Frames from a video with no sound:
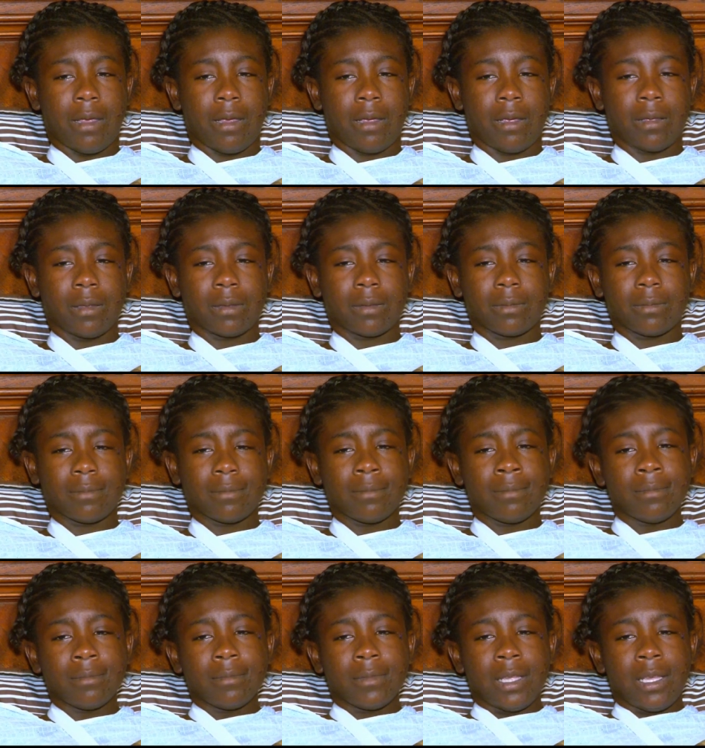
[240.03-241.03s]
buried.
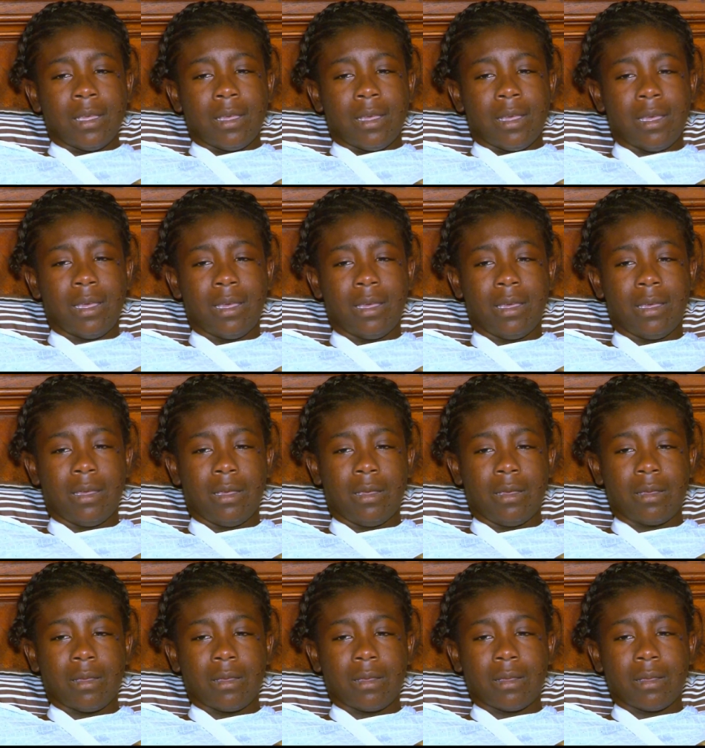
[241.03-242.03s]

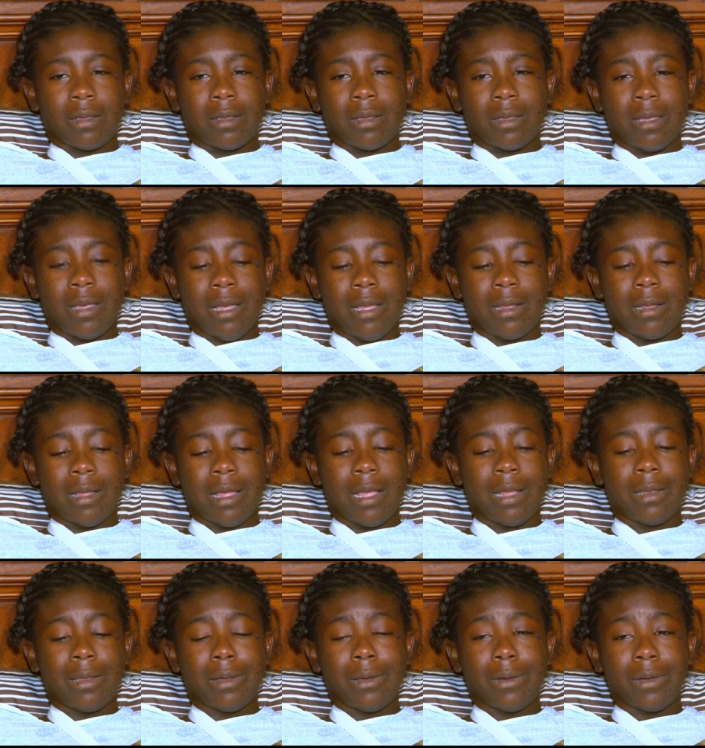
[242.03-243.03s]
And I, I
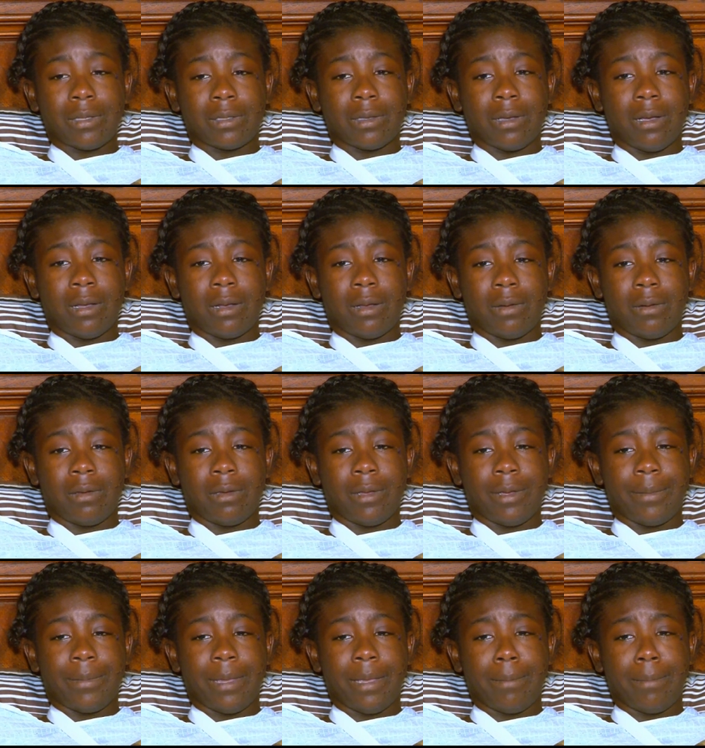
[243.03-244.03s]
know it's hard on
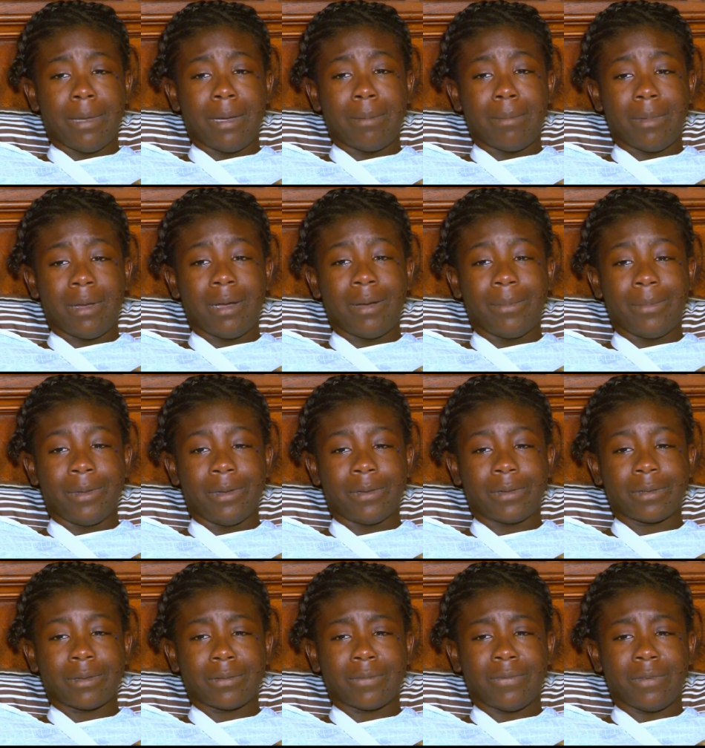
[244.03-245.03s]
them and my mama
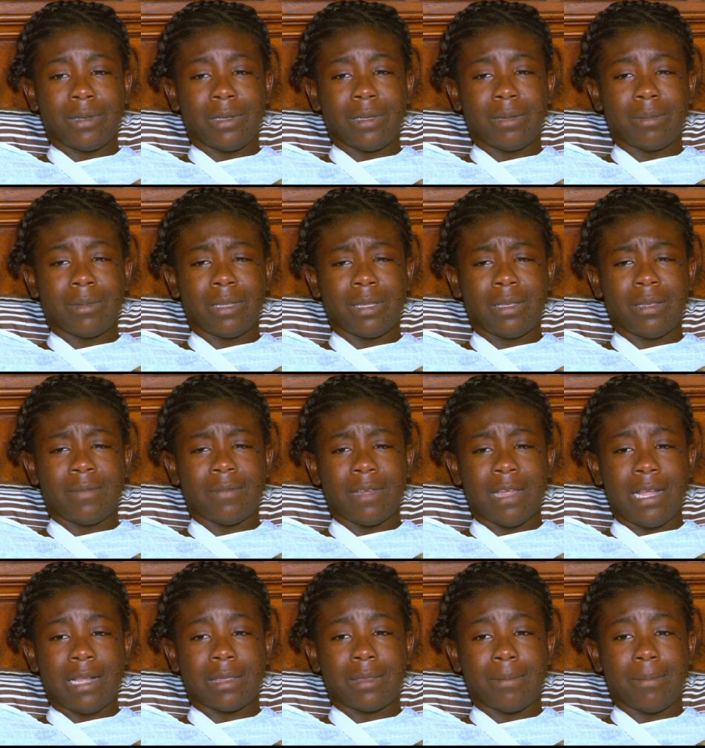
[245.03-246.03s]
for them to even
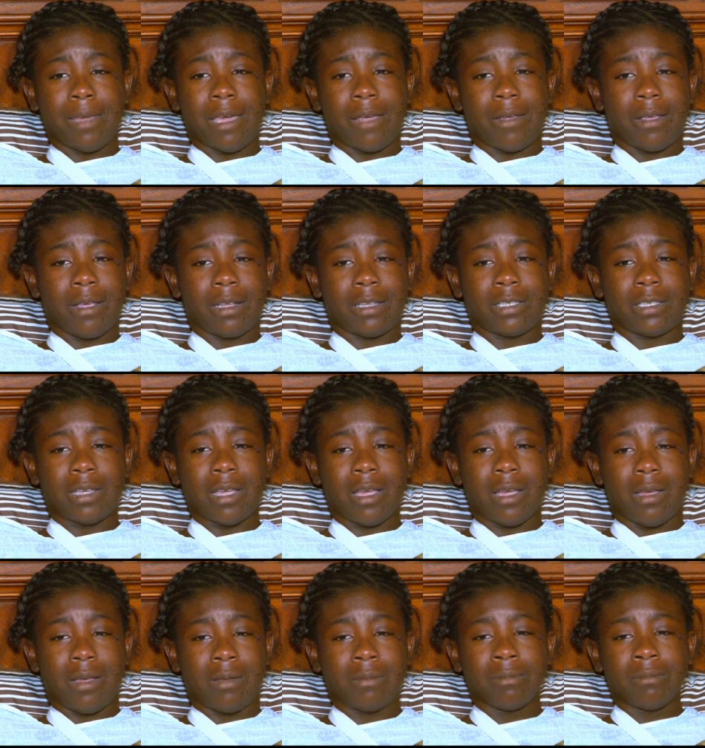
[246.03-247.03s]
have to bury a
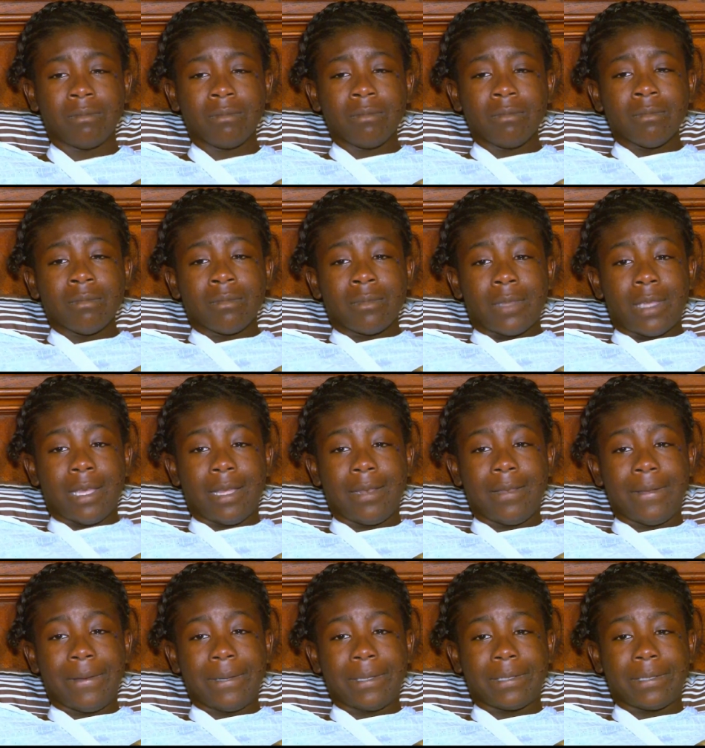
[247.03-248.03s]
child. I
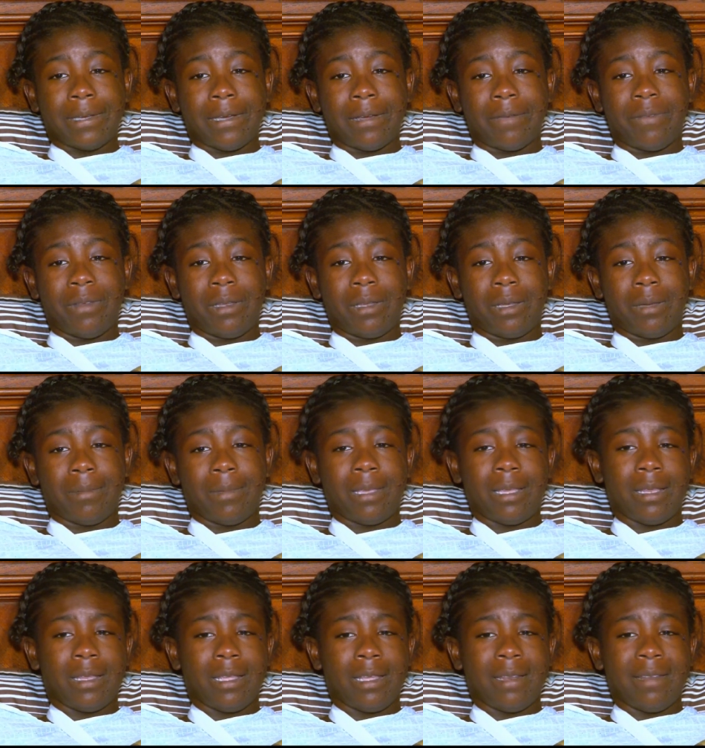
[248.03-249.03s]
know it's hard for them,
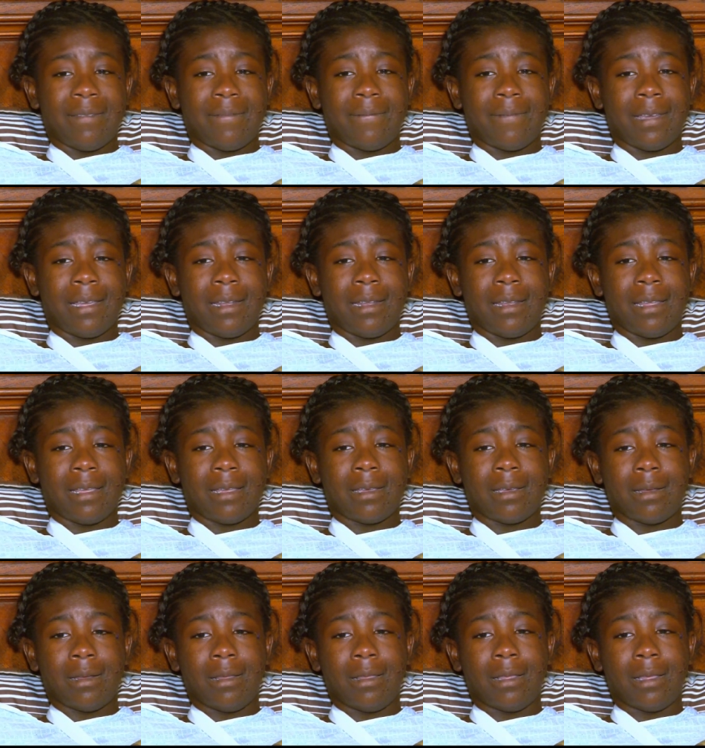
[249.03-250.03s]
and then the fact that they
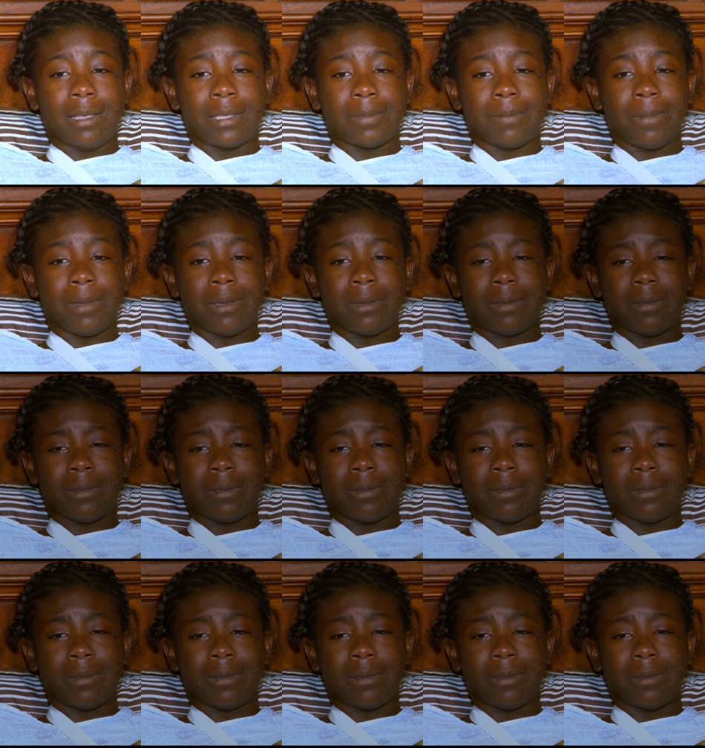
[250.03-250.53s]
could have lost